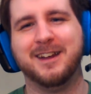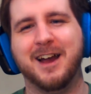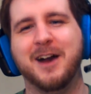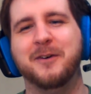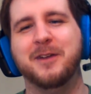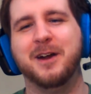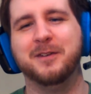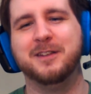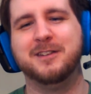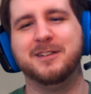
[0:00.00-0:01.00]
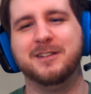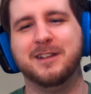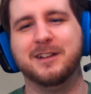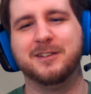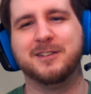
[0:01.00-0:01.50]
oh no, it
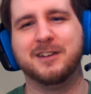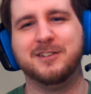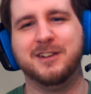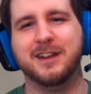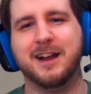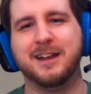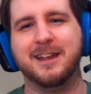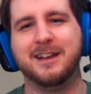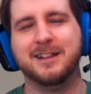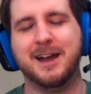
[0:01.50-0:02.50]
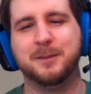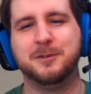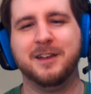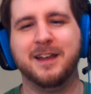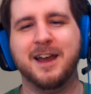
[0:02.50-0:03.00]
looks like Shigaraki
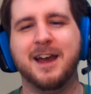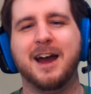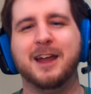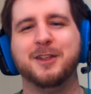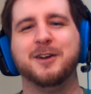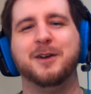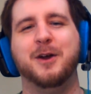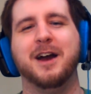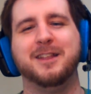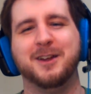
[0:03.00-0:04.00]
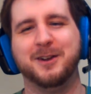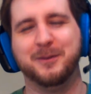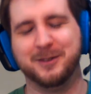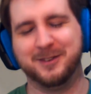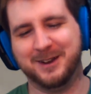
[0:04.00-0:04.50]
collapsing. I thought it
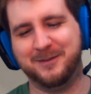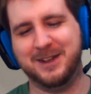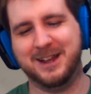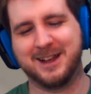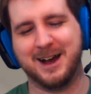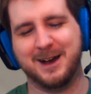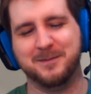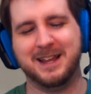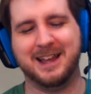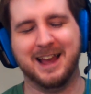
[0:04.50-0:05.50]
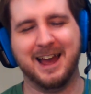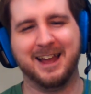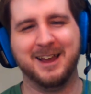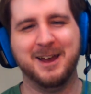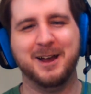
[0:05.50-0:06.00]
was going to be a comedy
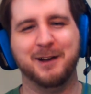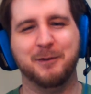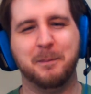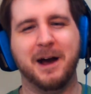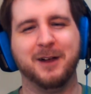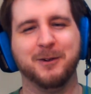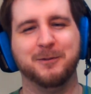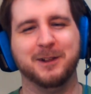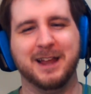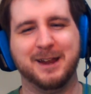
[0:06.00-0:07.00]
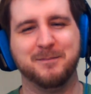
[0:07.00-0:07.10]
gag of Apocrypha like